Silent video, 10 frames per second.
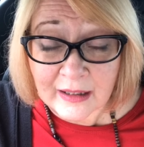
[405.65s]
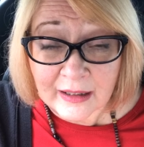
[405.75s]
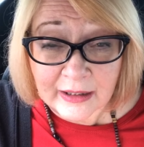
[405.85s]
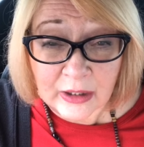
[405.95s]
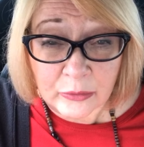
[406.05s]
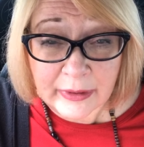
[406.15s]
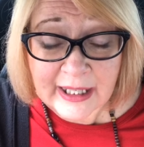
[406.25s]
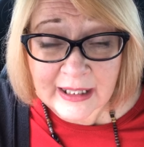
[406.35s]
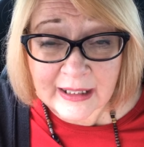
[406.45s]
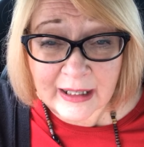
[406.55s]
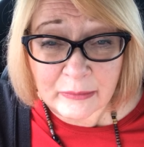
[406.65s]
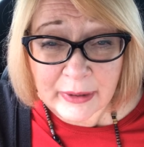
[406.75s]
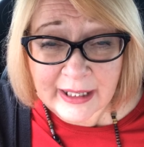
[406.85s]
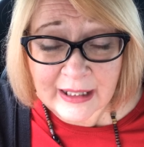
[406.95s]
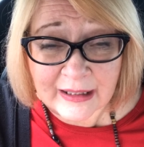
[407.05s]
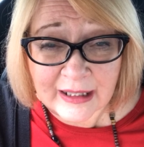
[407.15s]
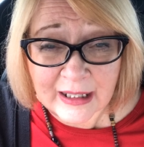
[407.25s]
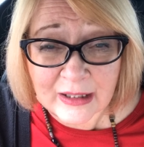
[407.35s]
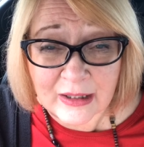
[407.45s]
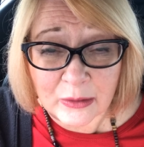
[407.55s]
You know, we can
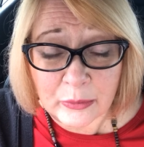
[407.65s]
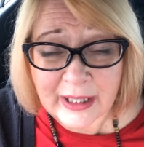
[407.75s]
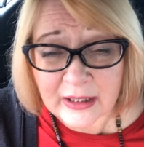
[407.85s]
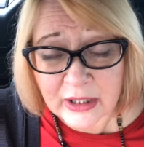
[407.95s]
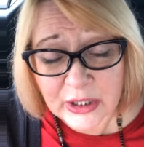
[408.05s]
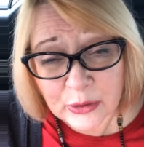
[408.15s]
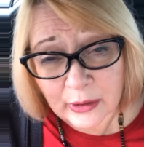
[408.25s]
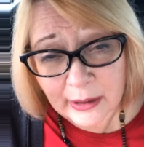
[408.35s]
destroy